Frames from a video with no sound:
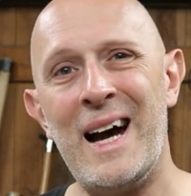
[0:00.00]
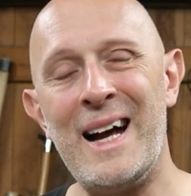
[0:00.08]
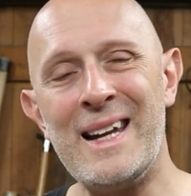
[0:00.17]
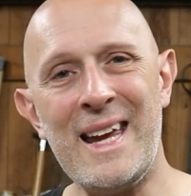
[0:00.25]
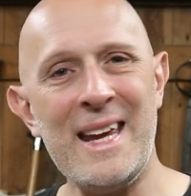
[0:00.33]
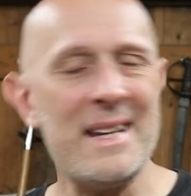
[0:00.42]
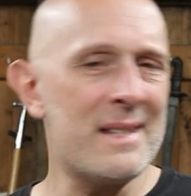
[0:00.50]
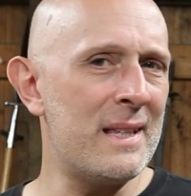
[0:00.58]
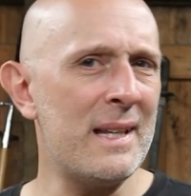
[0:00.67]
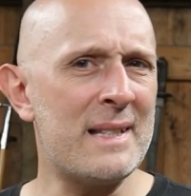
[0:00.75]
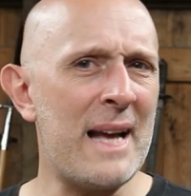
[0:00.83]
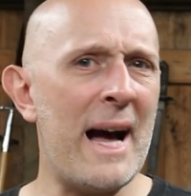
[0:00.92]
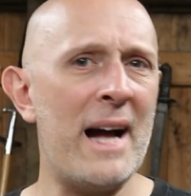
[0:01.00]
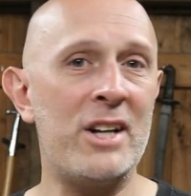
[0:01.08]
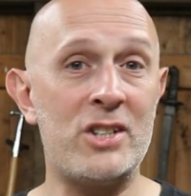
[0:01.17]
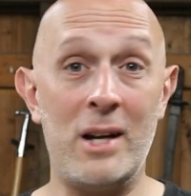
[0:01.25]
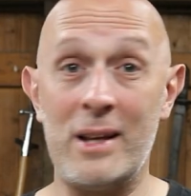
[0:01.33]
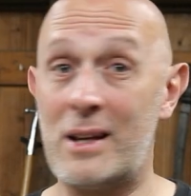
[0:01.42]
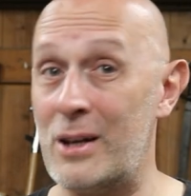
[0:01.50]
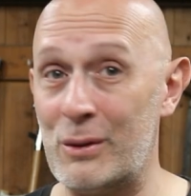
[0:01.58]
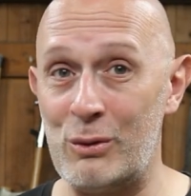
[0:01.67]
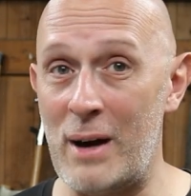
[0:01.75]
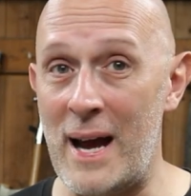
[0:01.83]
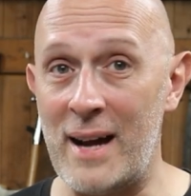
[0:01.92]
And is this actually
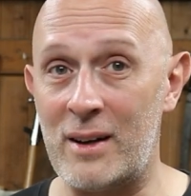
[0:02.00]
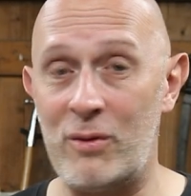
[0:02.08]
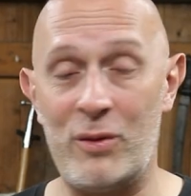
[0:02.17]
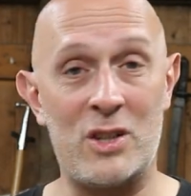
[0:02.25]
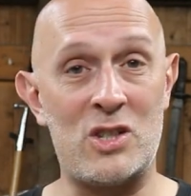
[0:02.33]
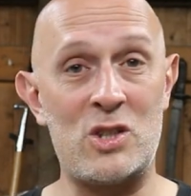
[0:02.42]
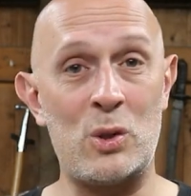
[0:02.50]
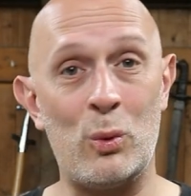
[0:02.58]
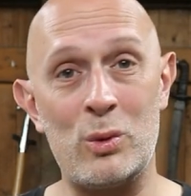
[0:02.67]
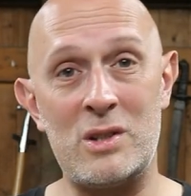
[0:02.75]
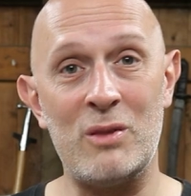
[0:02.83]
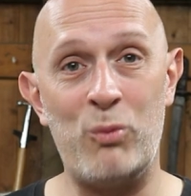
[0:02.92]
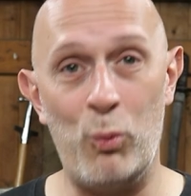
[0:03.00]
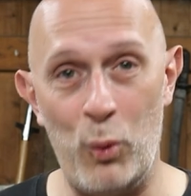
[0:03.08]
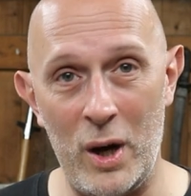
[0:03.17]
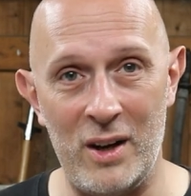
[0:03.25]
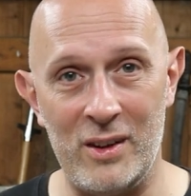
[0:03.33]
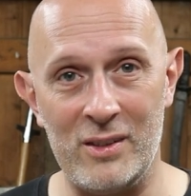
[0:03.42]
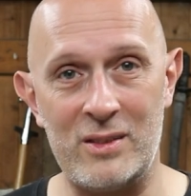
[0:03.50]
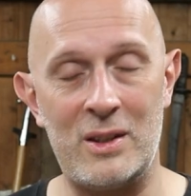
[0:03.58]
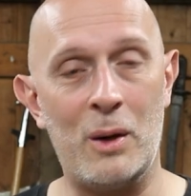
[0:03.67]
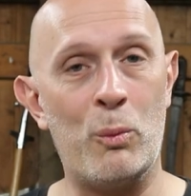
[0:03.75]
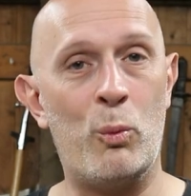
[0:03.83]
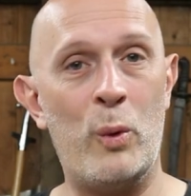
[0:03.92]
correct for the sort of world
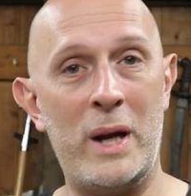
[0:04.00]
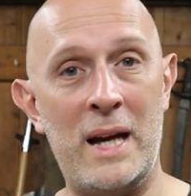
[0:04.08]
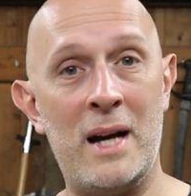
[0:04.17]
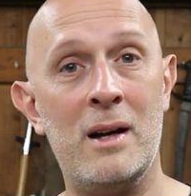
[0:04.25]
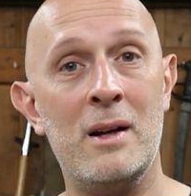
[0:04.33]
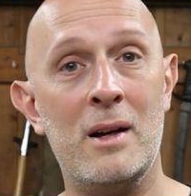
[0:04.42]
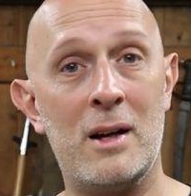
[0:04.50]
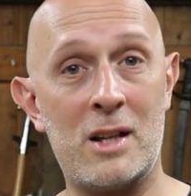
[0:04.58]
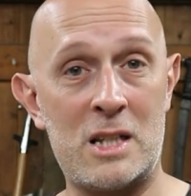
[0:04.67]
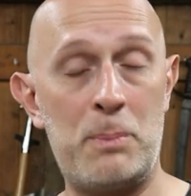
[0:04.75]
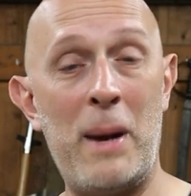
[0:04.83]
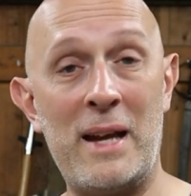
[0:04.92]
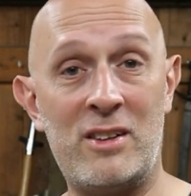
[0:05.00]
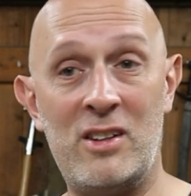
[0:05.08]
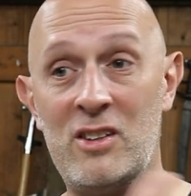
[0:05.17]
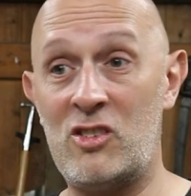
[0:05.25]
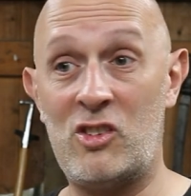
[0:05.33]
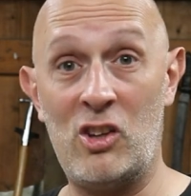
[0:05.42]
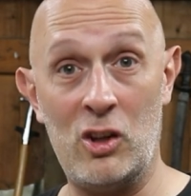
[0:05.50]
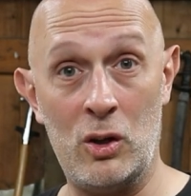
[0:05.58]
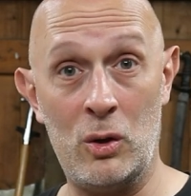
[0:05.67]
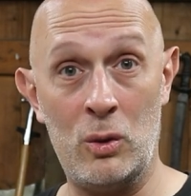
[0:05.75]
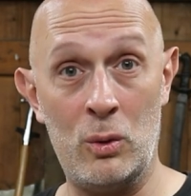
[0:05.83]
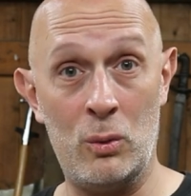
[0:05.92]
that we're expected
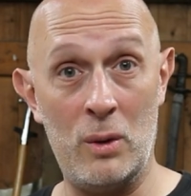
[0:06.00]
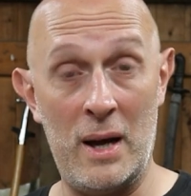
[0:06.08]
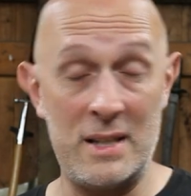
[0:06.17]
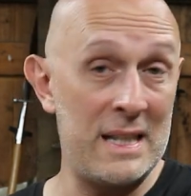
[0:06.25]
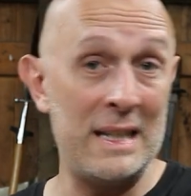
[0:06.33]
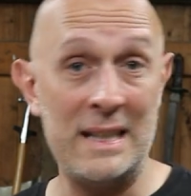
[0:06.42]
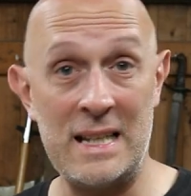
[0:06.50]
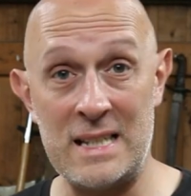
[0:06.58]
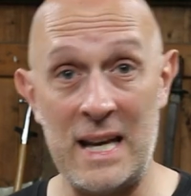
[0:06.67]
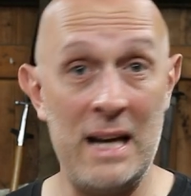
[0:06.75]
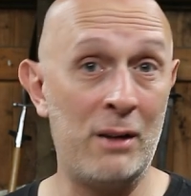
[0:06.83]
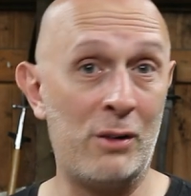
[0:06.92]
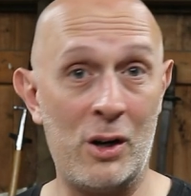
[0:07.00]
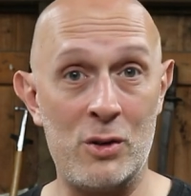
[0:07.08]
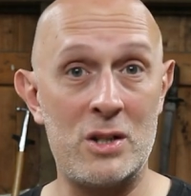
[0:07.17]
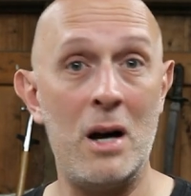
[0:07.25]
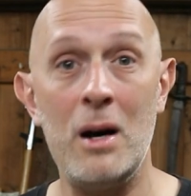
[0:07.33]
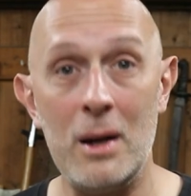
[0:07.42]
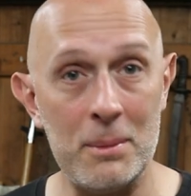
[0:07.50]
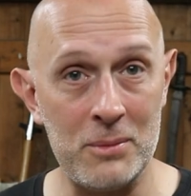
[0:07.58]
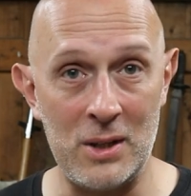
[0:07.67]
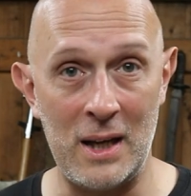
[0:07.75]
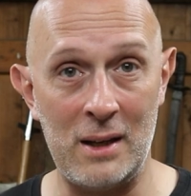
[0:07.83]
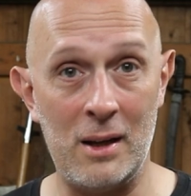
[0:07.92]
to see these heroes
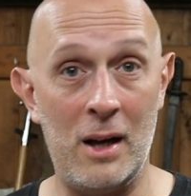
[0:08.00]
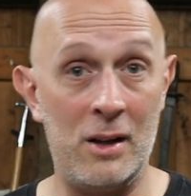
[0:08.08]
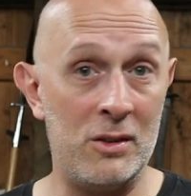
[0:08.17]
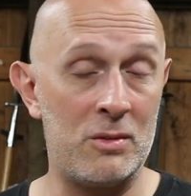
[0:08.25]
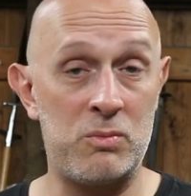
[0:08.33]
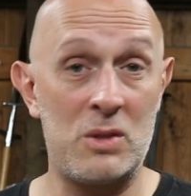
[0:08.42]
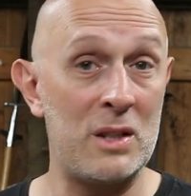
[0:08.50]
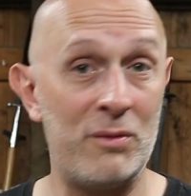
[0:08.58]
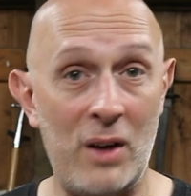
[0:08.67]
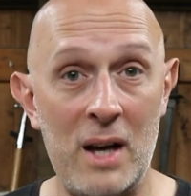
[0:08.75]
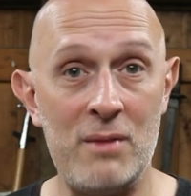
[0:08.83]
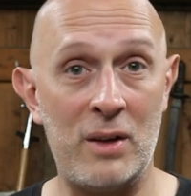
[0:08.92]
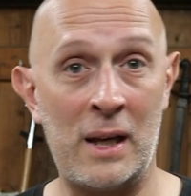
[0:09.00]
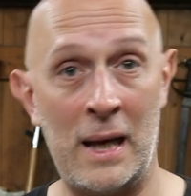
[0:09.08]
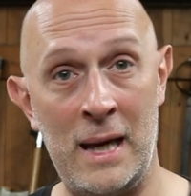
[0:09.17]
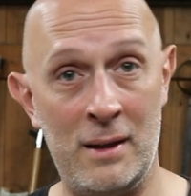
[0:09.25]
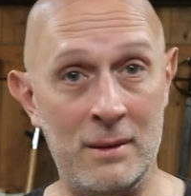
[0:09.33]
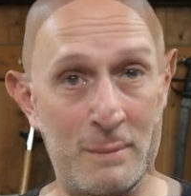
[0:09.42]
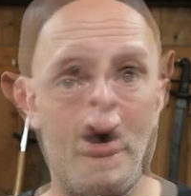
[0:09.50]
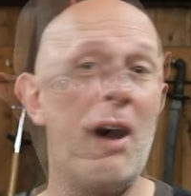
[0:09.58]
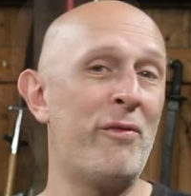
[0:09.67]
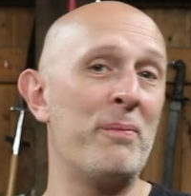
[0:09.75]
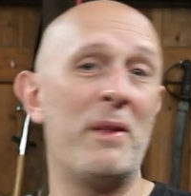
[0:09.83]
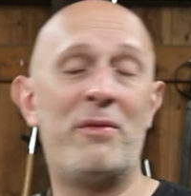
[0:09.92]
armed in and surviving in?
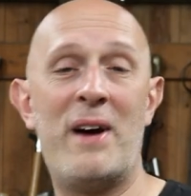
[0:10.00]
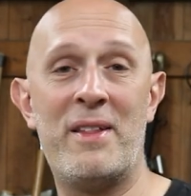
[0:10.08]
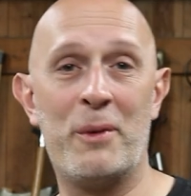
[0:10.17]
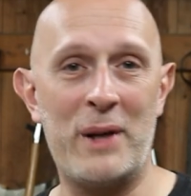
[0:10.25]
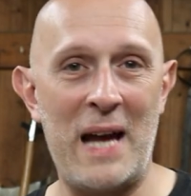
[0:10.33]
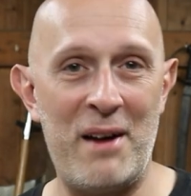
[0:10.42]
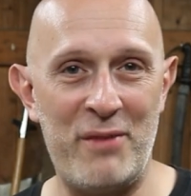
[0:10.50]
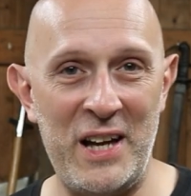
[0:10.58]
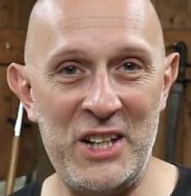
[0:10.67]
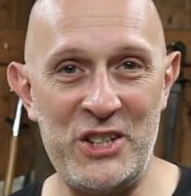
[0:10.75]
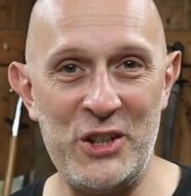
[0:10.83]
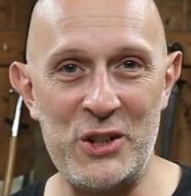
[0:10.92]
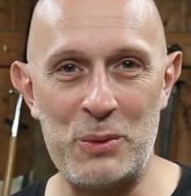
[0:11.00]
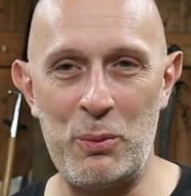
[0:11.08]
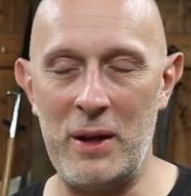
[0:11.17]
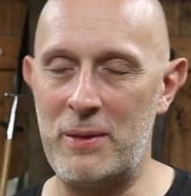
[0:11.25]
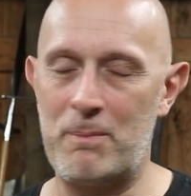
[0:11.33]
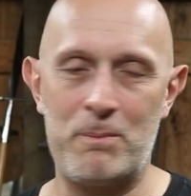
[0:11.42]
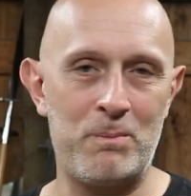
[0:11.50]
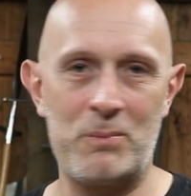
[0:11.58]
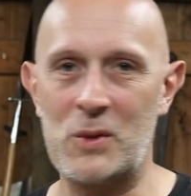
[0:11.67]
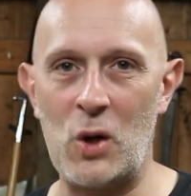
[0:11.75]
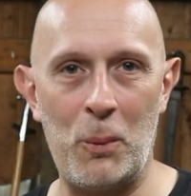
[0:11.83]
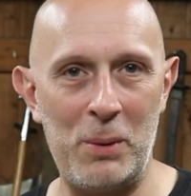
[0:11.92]
Apart from the fact that we have issues with
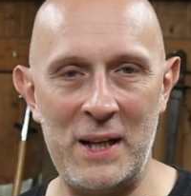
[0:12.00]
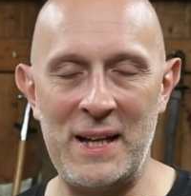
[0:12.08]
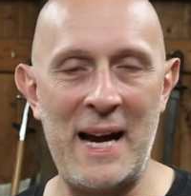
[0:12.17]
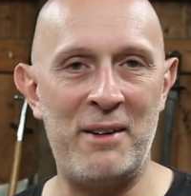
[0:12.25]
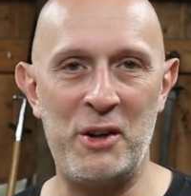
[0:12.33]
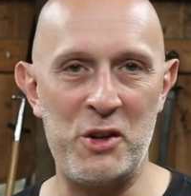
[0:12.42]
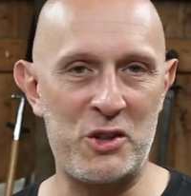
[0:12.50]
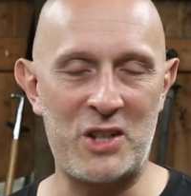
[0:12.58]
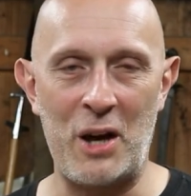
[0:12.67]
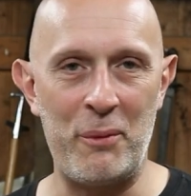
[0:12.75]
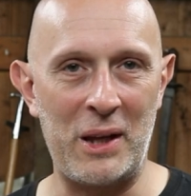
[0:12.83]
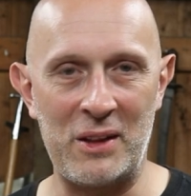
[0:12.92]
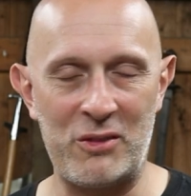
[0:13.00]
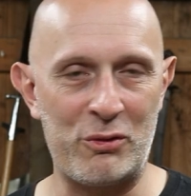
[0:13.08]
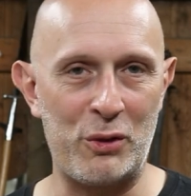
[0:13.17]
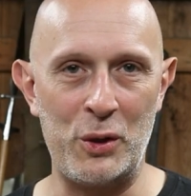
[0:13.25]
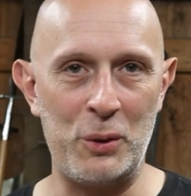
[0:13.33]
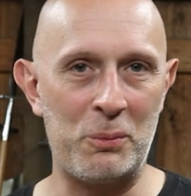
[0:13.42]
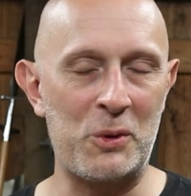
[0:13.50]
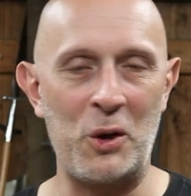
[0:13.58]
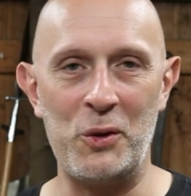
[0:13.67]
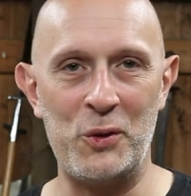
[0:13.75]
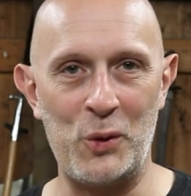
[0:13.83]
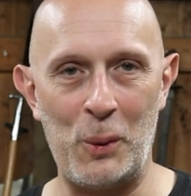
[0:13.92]
goblin arrows going through
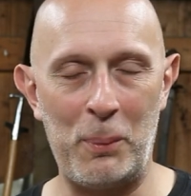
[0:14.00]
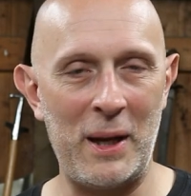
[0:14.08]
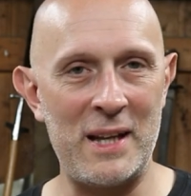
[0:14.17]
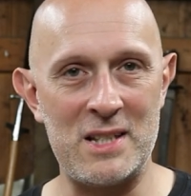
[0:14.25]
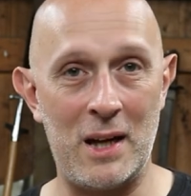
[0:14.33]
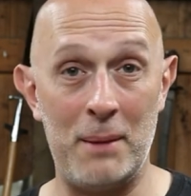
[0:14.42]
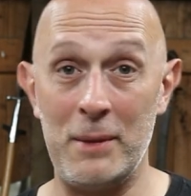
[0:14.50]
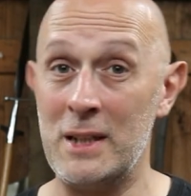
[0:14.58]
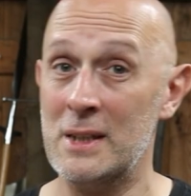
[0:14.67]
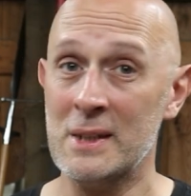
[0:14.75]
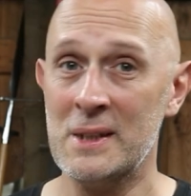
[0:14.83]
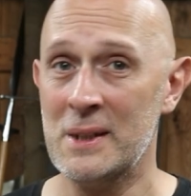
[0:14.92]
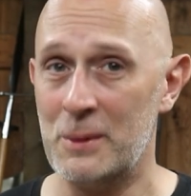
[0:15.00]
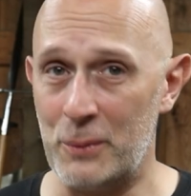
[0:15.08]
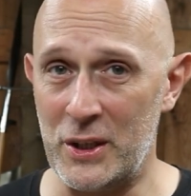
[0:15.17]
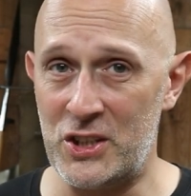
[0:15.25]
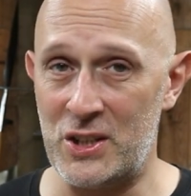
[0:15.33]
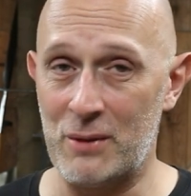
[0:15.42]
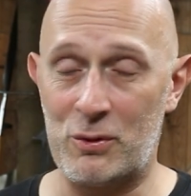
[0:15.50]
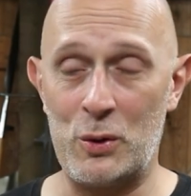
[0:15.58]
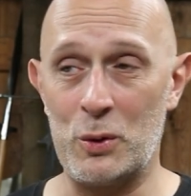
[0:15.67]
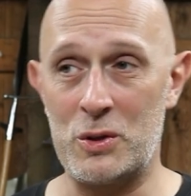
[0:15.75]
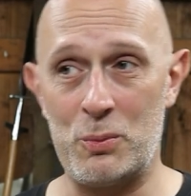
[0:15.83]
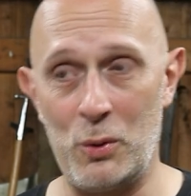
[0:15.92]
Gondor plate armor, which, of
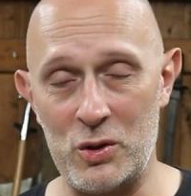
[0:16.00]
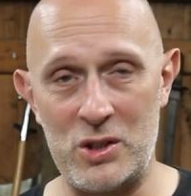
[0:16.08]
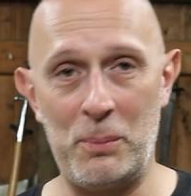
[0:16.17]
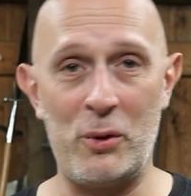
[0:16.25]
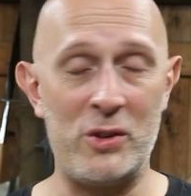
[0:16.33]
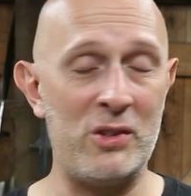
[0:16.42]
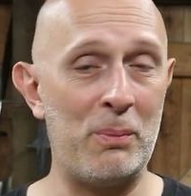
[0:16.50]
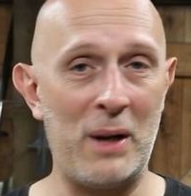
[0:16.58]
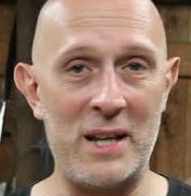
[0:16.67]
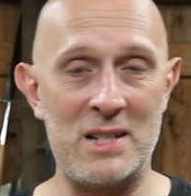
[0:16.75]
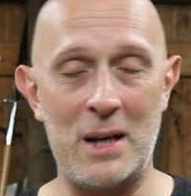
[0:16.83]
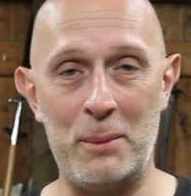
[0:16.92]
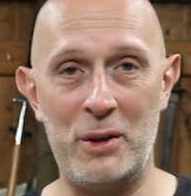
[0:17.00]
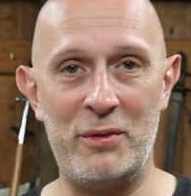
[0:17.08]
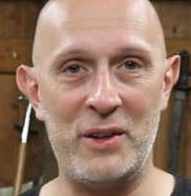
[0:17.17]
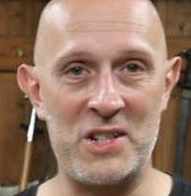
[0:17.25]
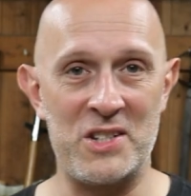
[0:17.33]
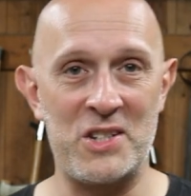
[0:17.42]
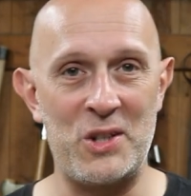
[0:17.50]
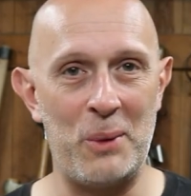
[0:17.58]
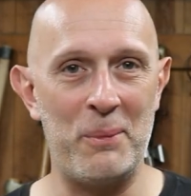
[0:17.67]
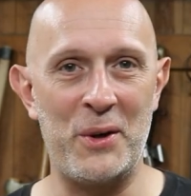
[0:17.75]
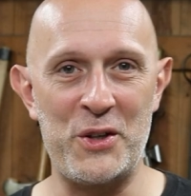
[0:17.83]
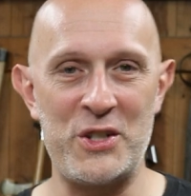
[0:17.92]
course, what's the point of plate armor if it doesn't
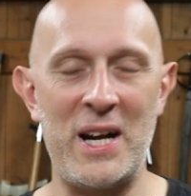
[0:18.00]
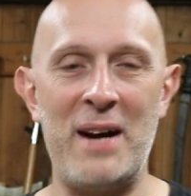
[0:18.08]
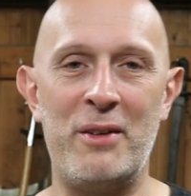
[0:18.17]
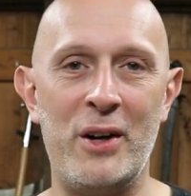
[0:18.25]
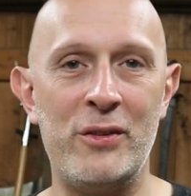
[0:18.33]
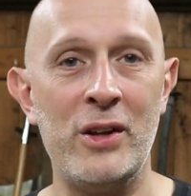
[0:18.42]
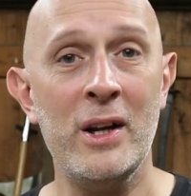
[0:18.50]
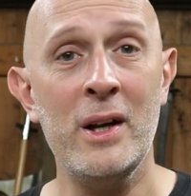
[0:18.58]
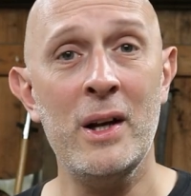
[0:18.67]
stop most arrows?